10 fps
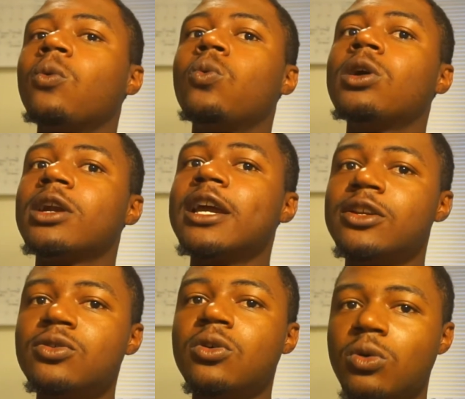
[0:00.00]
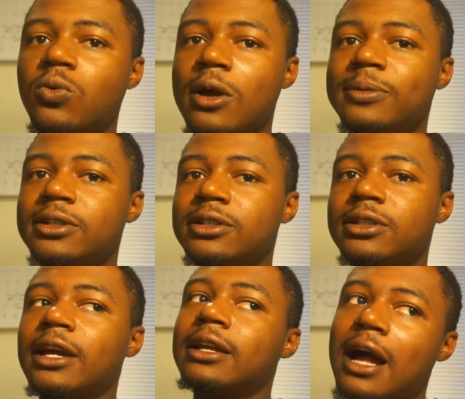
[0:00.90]
what are they doing with weapons?
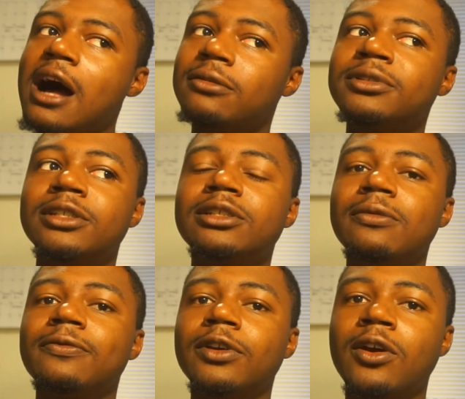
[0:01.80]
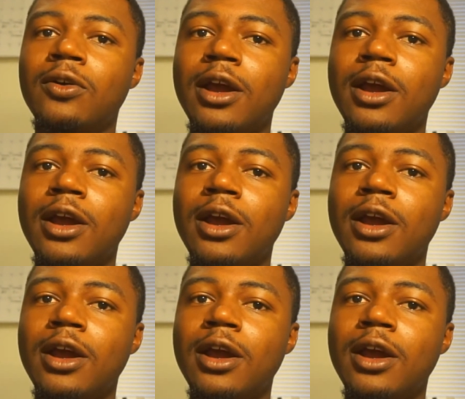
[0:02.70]
Like obviously something go